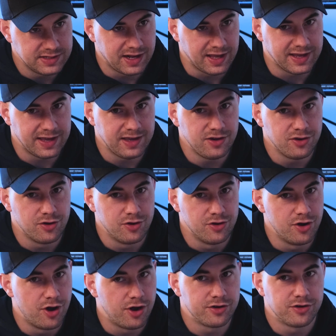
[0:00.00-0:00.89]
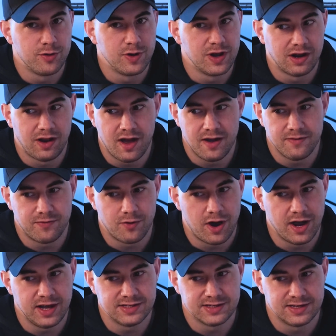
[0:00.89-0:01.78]
like, you're not doing life
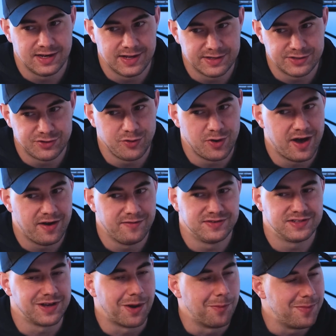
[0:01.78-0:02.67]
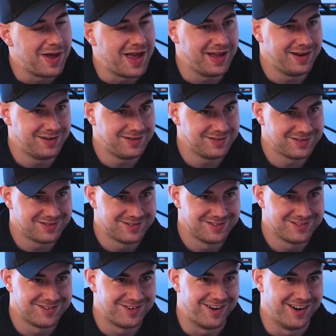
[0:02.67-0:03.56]
right unless you have some
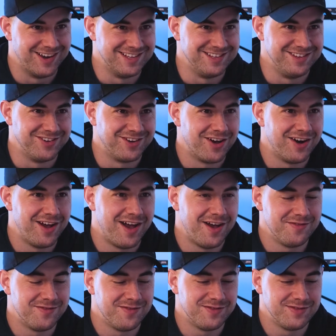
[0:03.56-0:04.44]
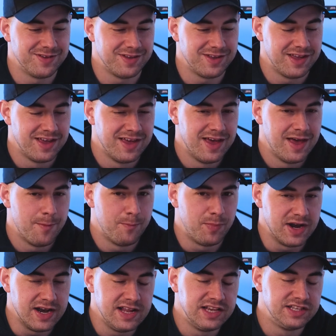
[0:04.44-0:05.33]
haters, right? You got to have,
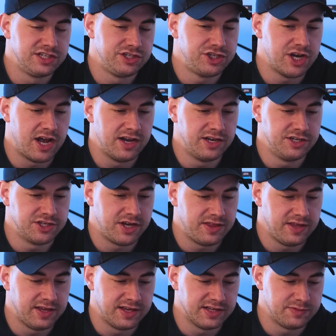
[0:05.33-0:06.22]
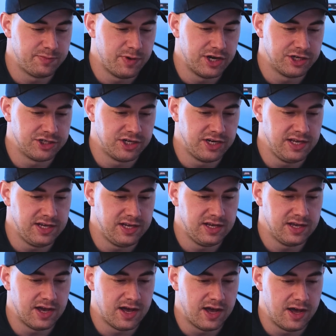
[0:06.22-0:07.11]
but it is a challenge, I think,
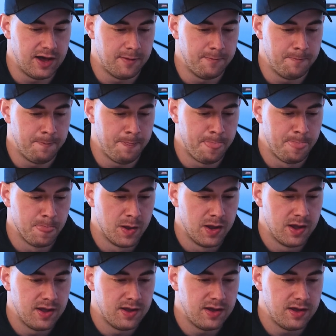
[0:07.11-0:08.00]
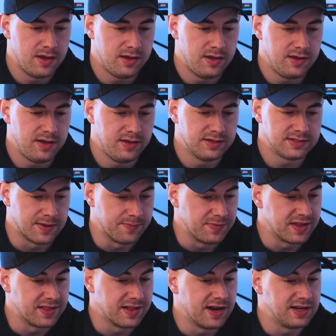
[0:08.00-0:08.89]
especially
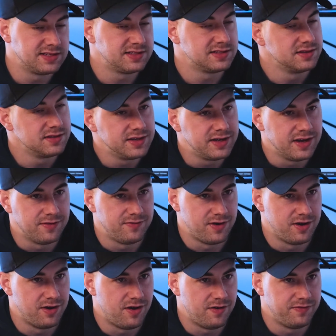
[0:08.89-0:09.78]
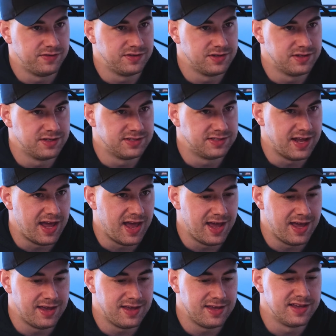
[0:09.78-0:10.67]
something that I still hear very often to this
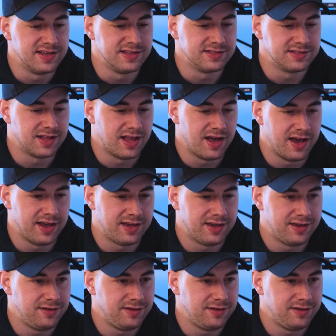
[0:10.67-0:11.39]
day is like,